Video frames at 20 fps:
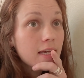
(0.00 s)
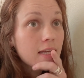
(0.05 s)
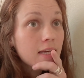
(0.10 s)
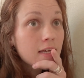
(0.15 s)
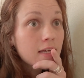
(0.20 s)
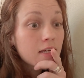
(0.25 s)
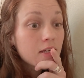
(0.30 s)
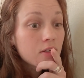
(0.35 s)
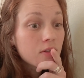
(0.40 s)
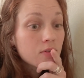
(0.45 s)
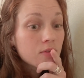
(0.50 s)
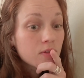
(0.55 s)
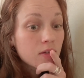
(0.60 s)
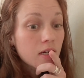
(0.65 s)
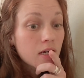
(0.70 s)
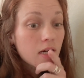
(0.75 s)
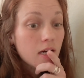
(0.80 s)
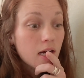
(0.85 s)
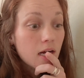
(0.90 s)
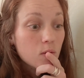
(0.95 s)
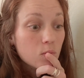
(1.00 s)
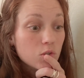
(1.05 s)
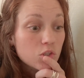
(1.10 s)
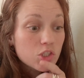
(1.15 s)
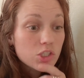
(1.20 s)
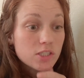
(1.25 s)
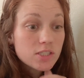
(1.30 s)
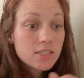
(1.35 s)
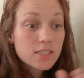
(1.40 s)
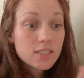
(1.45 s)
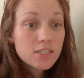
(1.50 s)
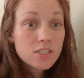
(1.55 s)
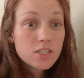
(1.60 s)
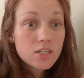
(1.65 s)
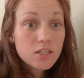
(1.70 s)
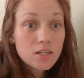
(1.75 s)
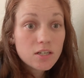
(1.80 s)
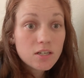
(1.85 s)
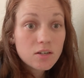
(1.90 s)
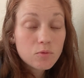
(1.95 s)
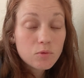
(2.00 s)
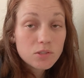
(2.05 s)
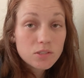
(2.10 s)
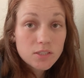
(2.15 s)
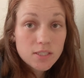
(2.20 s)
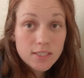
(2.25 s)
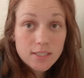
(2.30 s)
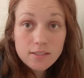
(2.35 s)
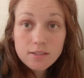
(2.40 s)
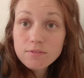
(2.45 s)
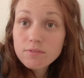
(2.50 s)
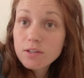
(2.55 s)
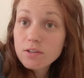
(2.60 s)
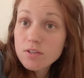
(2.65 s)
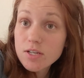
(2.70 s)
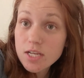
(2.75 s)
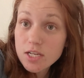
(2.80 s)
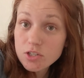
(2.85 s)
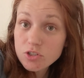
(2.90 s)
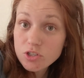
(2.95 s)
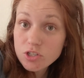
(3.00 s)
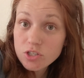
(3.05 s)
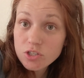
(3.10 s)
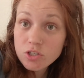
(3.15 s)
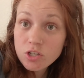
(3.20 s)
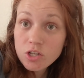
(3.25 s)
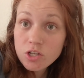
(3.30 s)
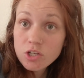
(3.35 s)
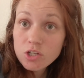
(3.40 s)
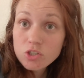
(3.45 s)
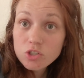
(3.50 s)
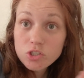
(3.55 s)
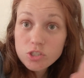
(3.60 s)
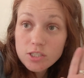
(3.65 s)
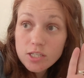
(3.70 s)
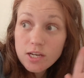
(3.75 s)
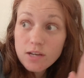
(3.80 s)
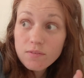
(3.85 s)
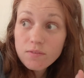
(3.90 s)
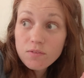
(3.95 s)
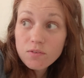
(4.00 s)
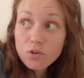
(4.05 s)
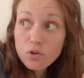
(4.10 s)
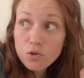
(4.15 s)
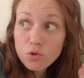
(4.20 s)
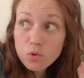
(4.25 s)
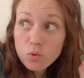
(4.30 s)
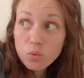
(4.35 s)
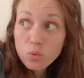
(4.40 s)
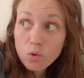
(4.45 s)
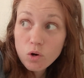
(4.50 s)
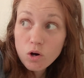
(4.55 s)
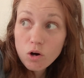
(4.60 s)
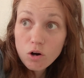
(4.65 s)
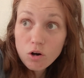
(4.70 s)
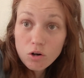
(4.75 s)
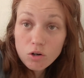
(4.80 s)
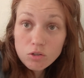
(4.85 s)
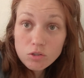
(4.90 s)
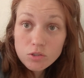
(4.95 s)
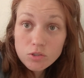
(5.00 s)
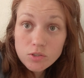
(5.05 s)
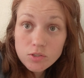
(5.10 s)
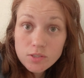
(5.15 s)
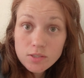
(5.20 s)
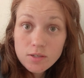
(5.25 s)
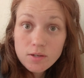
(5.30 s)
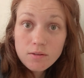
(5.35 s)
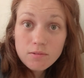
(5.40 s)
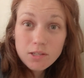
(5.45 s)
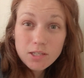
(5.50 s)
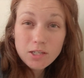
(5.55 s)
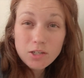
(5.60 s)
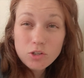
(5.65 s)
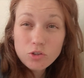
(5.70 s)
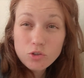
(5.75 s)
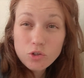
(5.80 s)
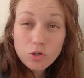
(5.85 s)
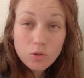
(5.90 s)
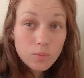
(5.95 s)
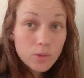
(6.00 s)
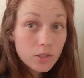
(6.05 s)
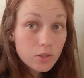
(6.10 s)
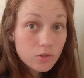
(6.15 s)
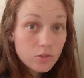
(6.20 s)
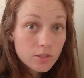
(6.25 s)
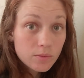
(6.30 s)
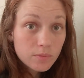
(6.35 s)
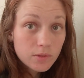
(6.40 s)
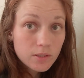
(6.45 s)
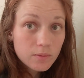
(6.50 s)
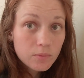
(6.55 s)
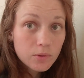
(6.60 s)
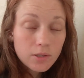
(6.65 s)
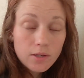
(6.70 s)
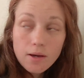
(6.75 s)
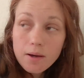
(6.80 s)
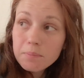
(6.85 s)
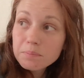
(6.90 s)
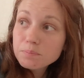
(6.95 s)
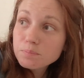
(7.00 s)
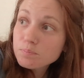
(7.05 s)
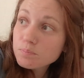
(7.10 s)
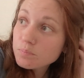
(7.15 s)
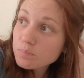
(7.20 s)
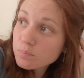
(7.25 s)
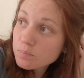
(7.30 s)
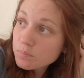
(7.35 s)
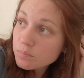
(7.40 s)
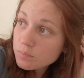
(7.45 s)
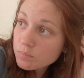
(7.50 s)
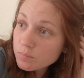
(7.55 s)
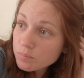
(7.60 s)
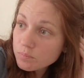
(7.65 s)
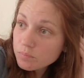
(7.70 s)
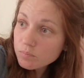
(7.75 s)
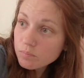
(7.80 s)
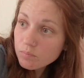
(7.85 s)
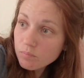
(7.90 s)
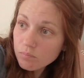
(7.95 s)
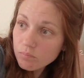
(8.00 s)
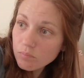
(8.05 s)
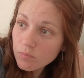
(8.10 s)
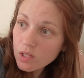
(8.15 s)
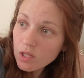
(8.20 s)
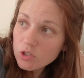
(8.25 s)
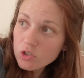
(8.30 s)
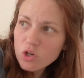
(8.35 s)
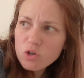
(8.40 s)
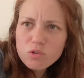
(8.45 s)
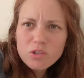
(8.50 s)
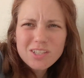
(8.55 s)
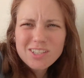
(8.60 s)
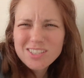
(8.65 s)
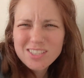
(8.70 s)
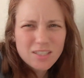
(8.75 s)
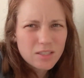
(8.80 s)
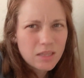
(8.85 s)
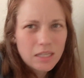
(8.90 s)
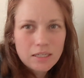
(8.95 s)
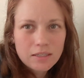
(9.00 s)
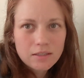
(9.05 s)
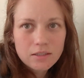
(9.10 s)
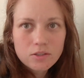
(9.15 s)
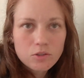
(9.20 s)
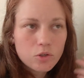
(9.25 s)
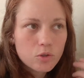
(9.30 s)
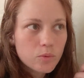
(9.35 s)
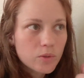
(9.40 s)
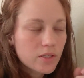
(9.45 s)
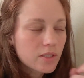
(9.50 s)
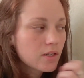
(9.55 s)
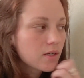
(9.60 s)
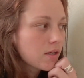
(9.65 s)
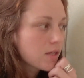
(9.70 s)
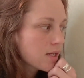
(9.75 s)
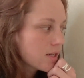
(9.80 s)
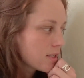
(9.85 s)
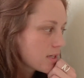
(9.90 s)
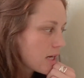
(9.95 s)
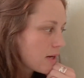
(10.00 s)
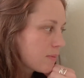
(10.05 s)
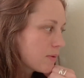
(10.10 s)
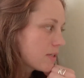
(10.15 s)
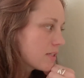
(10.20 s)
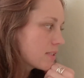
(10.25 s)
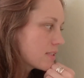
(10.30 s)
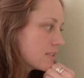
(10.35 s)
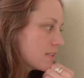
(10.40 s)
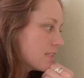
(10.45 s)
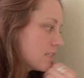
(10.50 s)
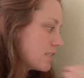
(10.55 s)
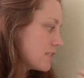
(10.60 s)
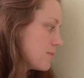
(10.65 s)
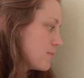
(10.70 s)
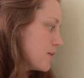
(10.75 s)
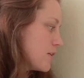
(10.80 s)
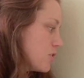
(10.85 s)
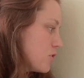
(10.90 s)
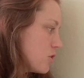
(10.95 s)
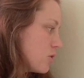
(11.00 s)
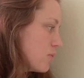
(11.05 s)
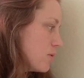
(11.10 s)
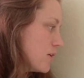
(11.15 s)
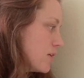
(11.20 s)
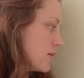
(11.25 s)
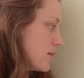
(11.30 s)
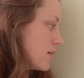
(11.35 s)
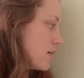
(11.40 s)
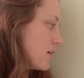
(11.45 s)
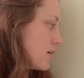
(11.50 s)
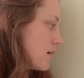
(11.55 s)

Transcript: if I would just need to, once I did the foundation, just have new walls, like an adobe or something put up. Only because I like adobe, not because it needs to be adobe.